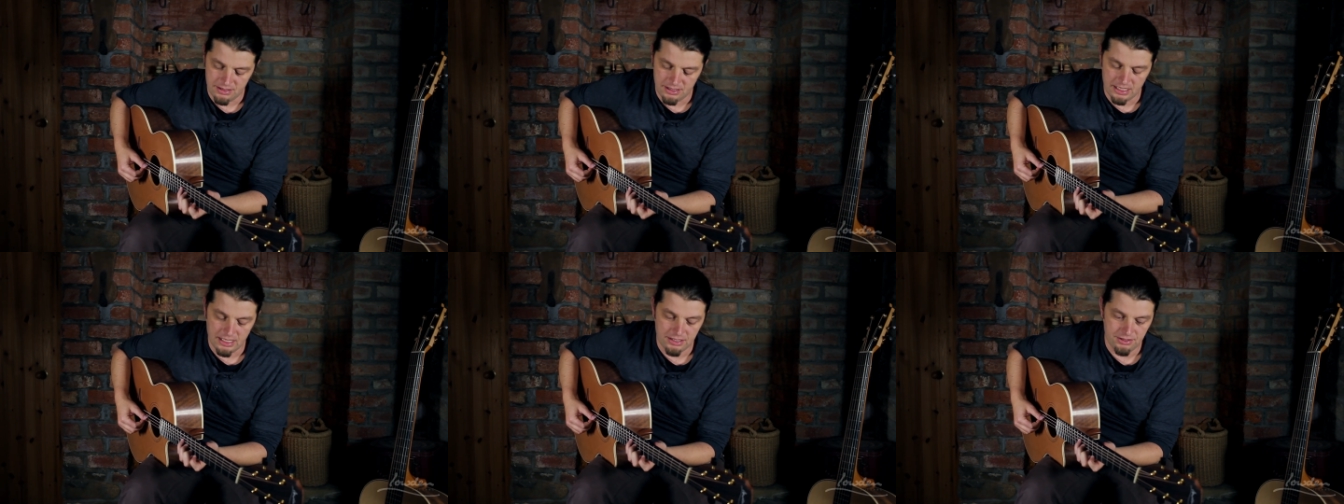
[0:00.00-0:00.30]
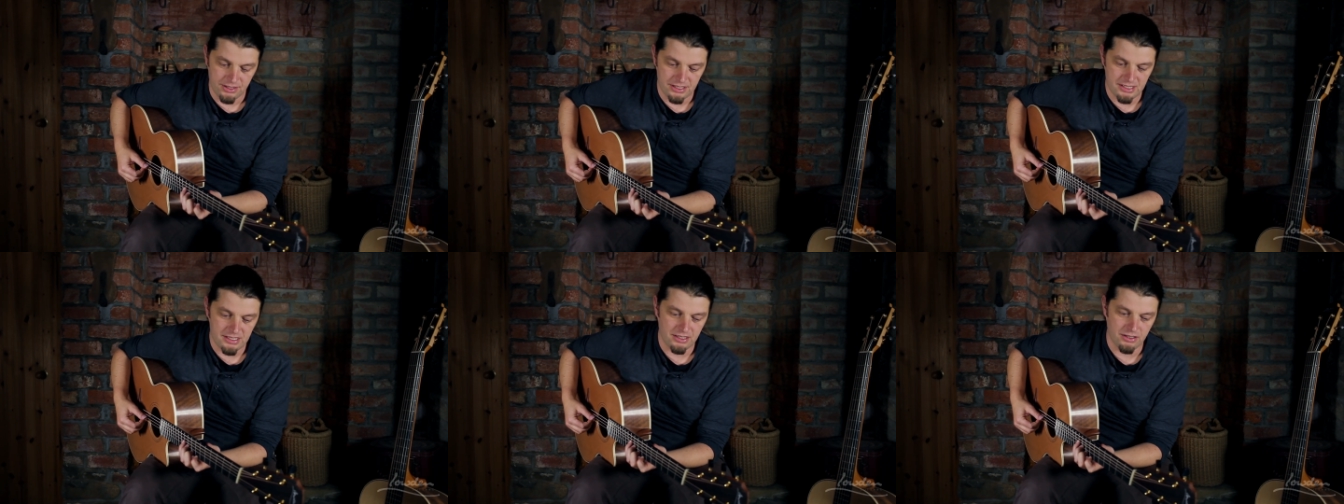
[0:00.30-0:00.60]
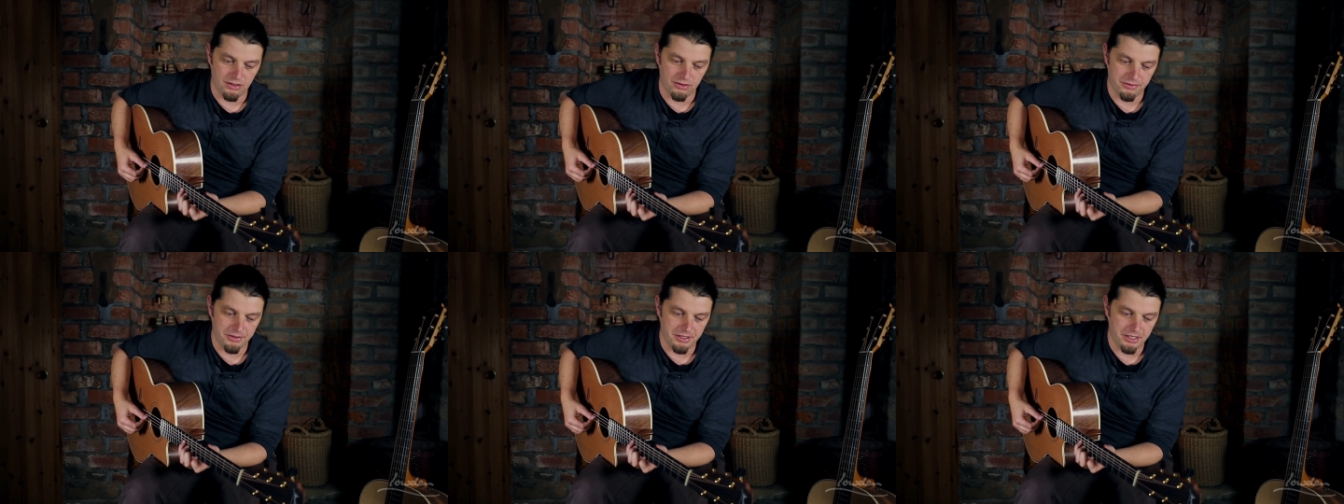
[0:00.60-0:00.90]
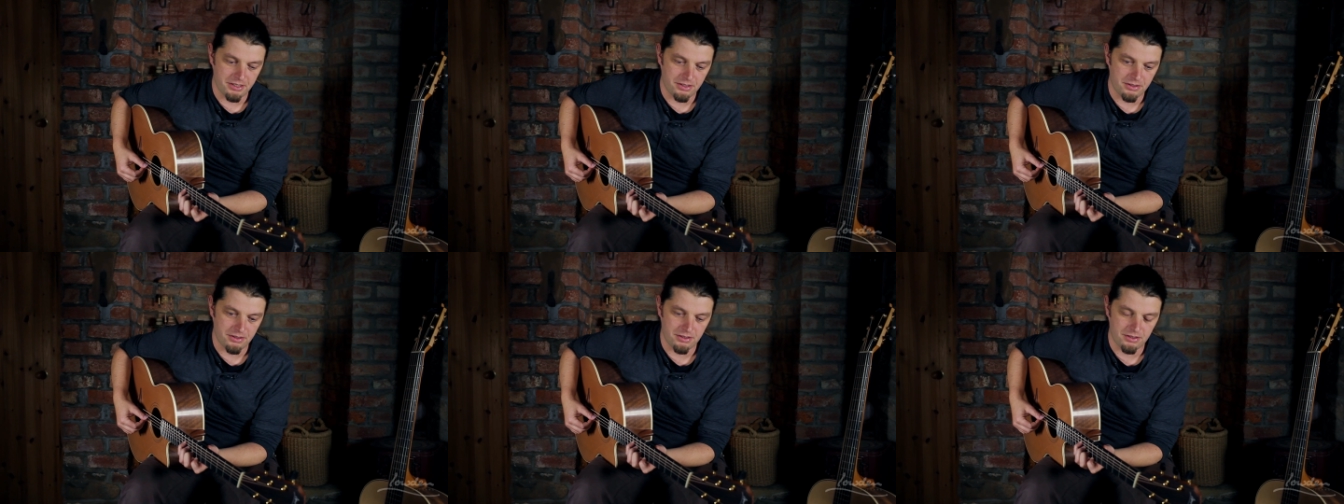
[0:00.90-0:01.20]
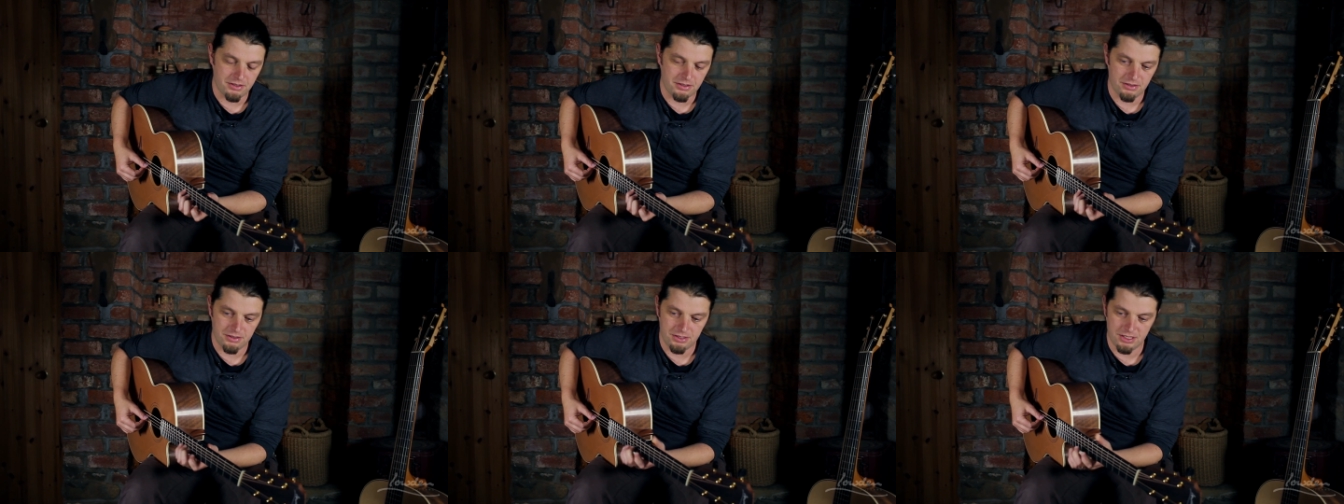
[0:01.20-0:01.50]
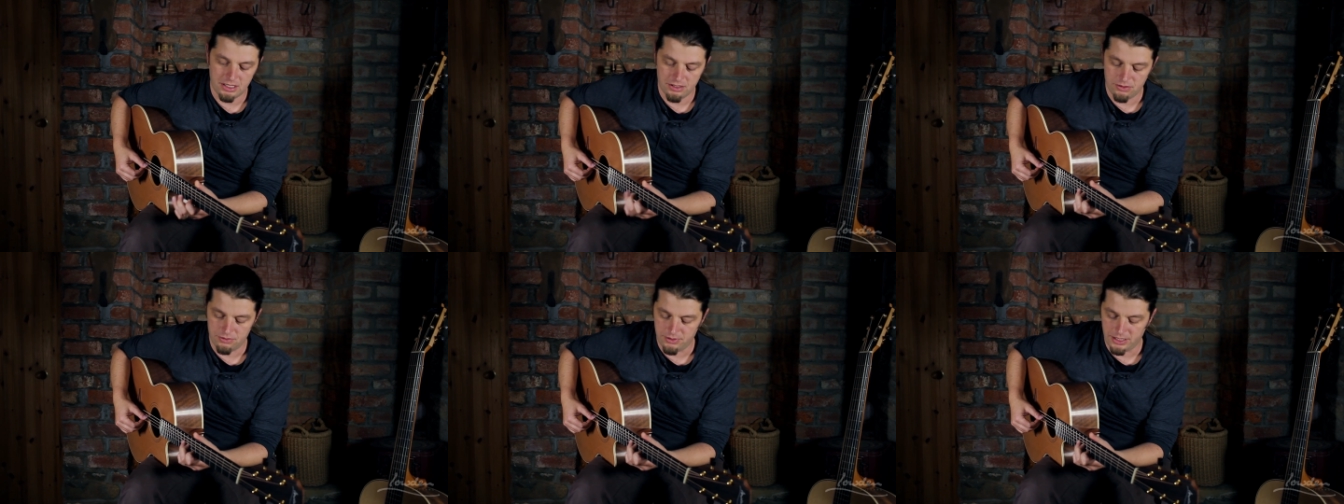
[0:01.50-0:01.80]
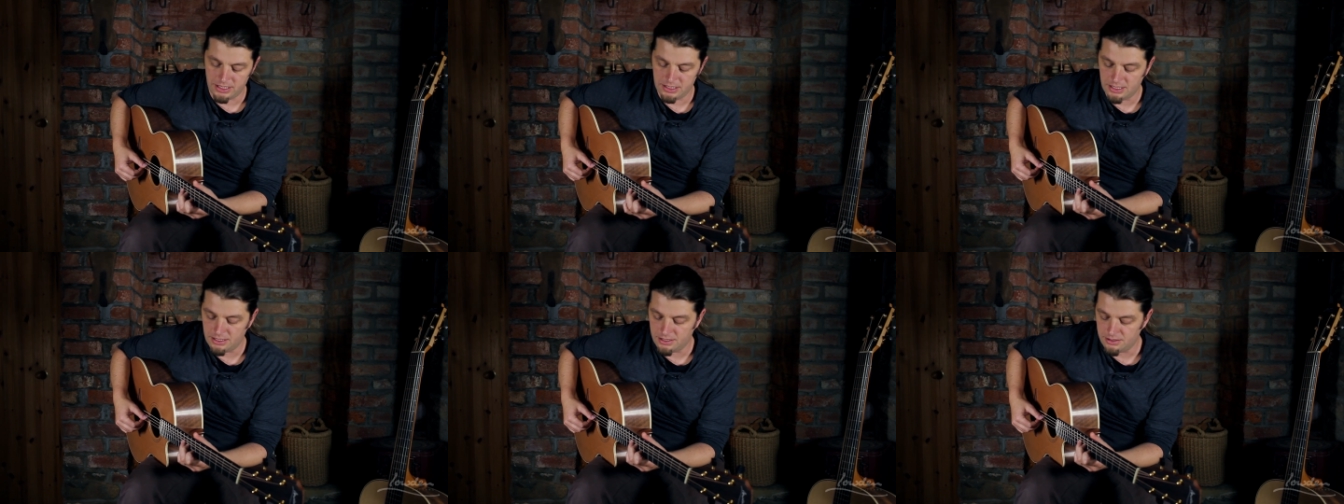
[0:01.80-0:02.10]
Andre Segovia or Django
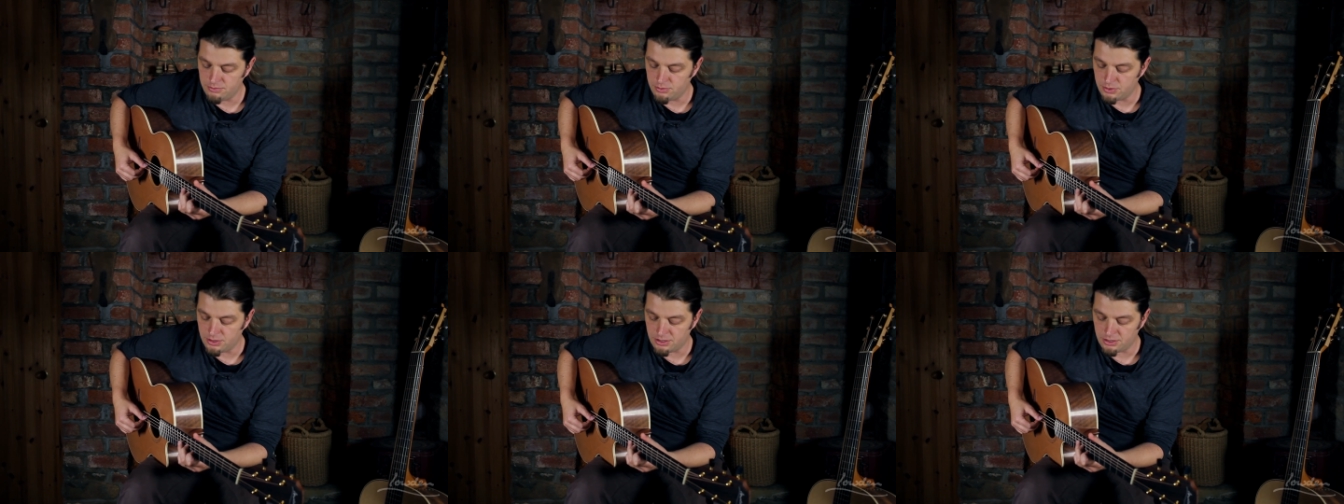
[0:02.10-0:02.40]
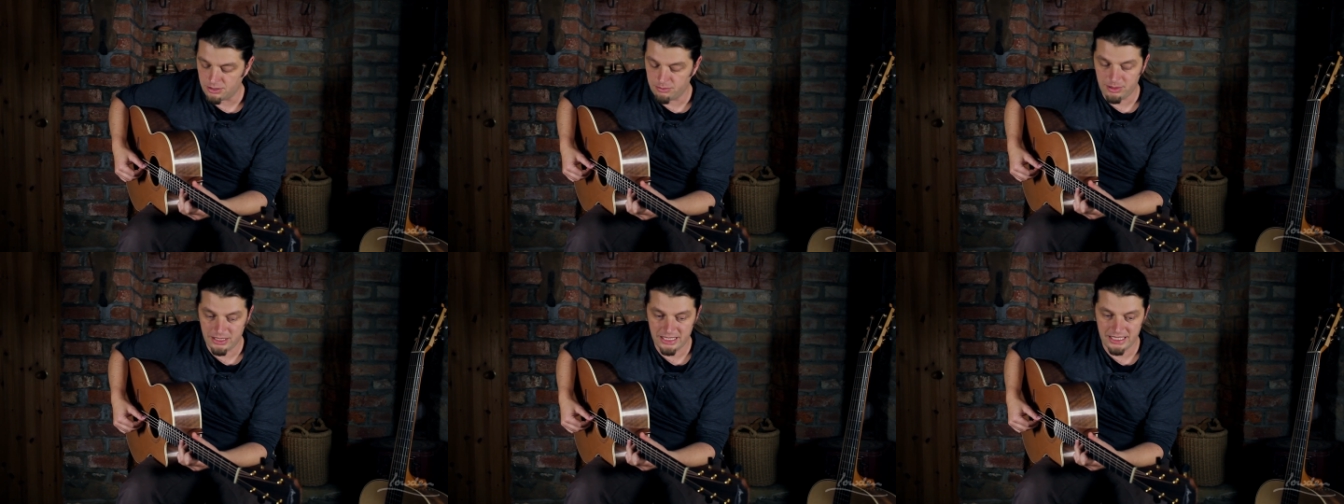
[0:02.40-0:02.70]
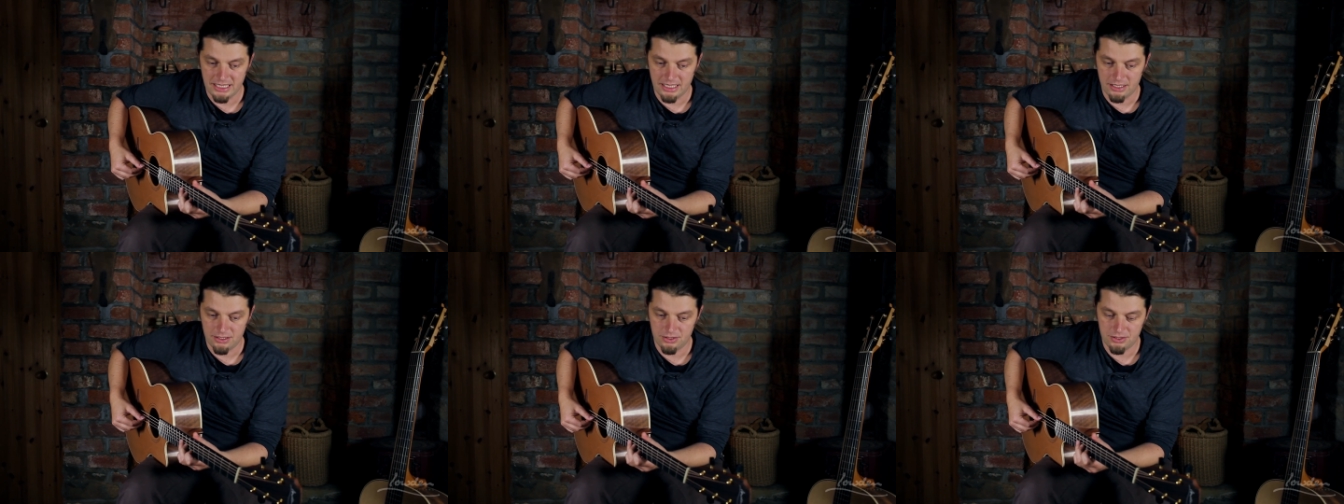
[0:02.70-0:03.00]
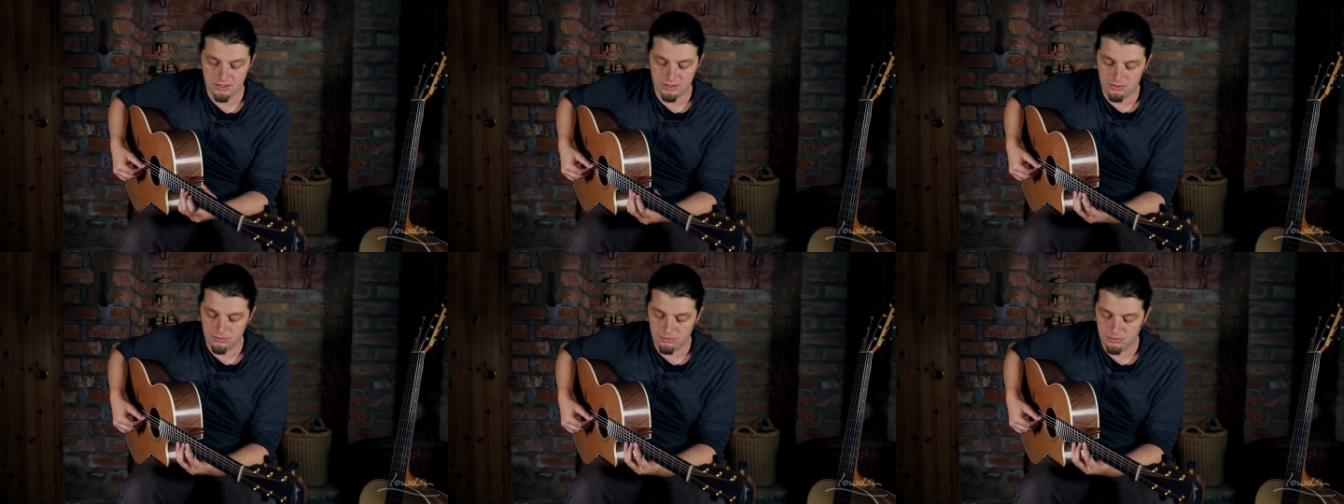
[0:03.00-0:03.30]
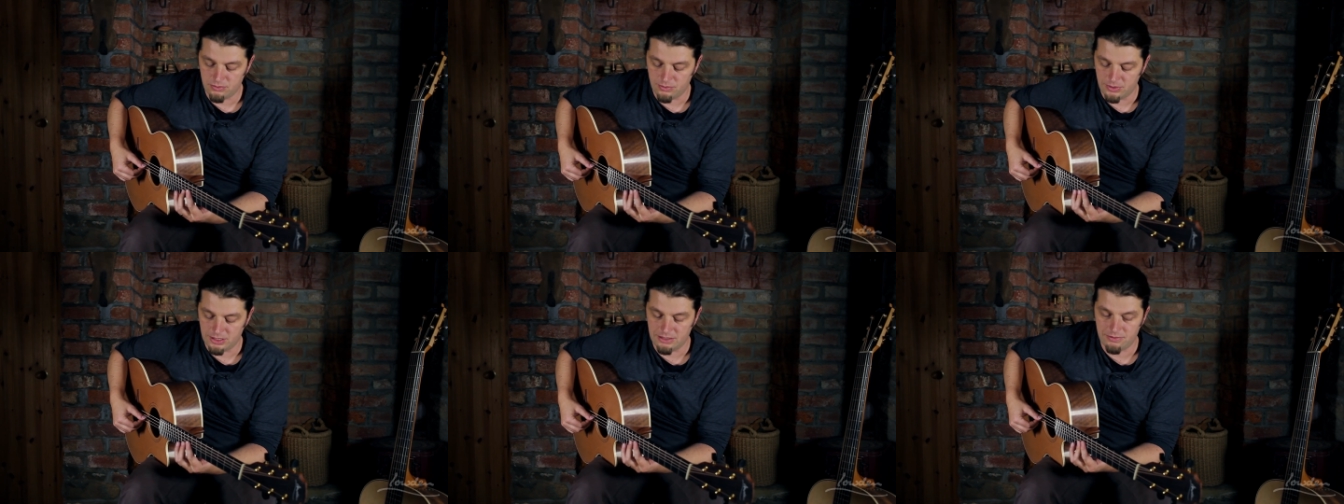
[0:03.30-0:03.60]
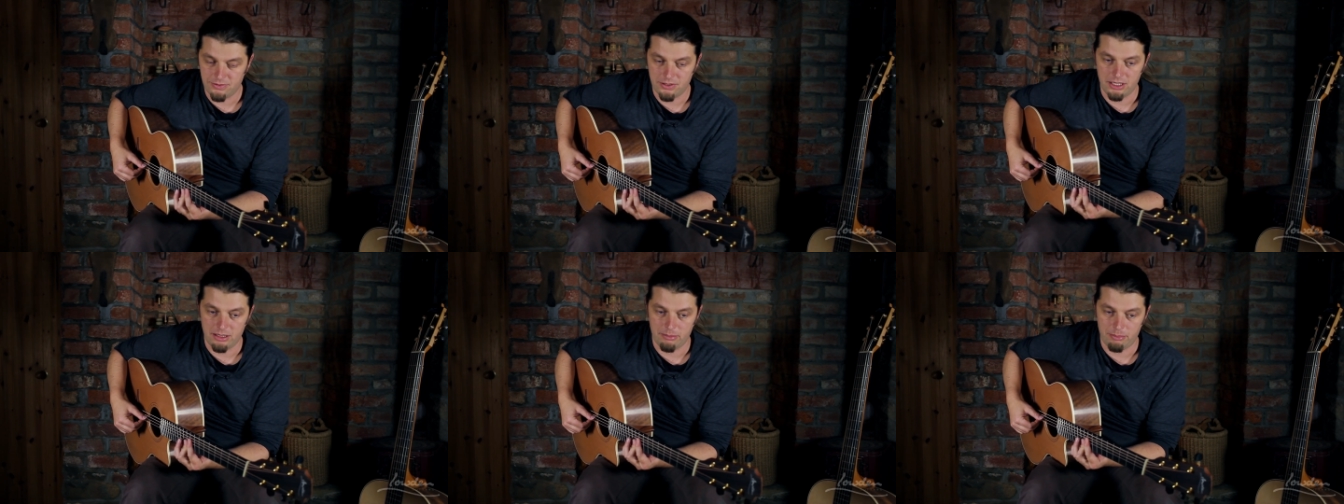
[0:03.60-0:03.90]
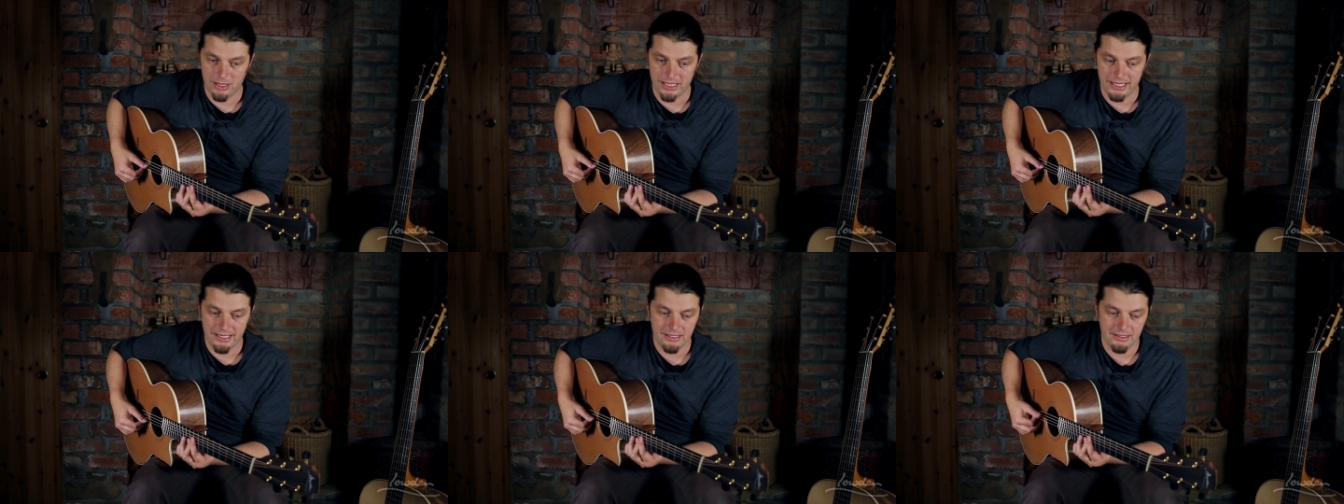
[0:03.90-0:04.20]
Reinhardt were completely out of tune whenever they
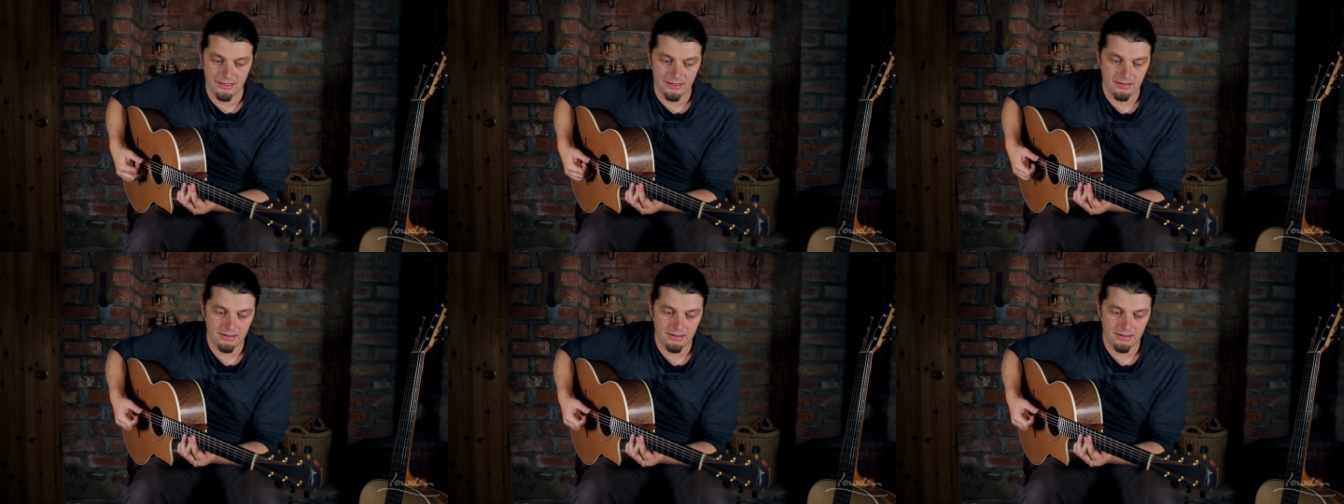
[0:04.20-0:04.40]
played.